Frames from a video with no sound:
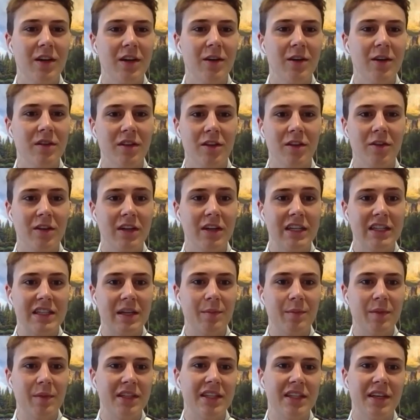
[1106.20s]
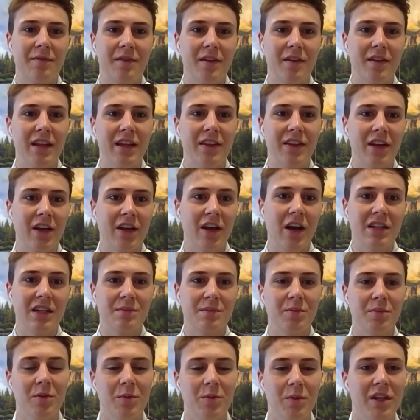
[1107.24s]
learning something different than the
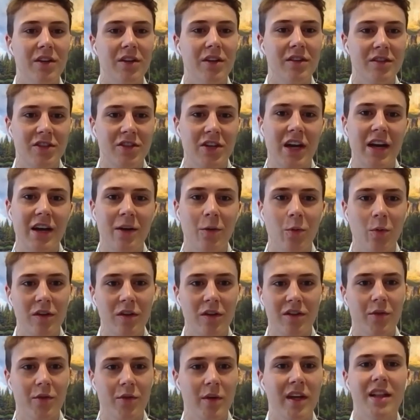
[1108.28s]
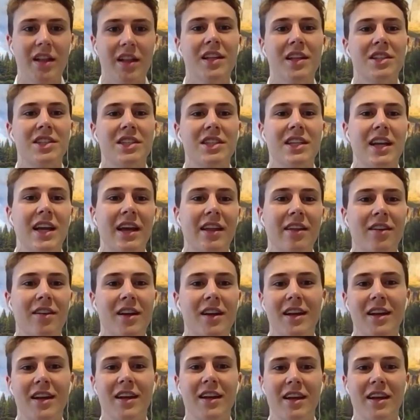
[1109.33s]
gospel when you're trying to work through English together,
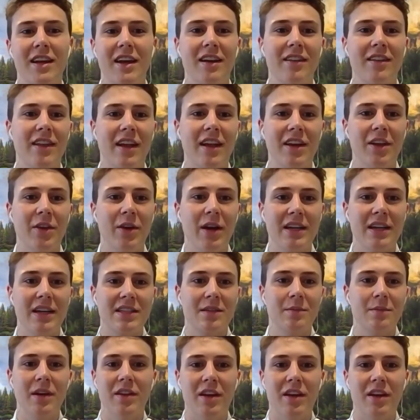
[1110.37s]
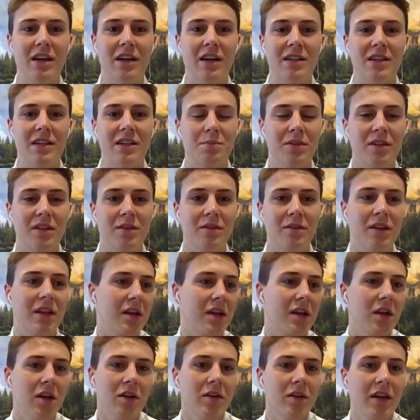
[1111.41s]
and then you ask about the gospel, they're like,
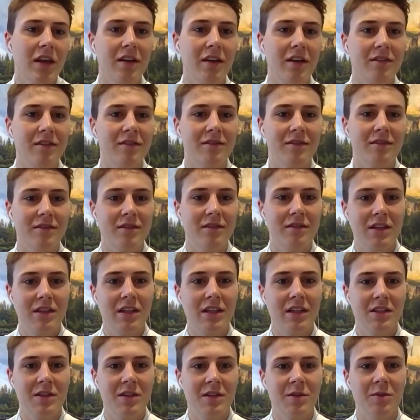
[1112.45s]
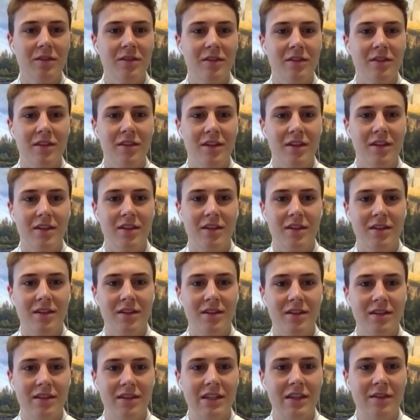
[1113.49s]
"Oh yeah, that's cool."
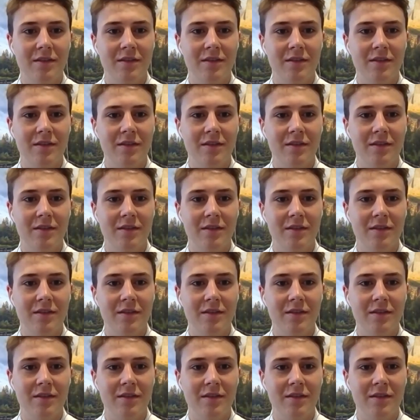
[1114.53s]
So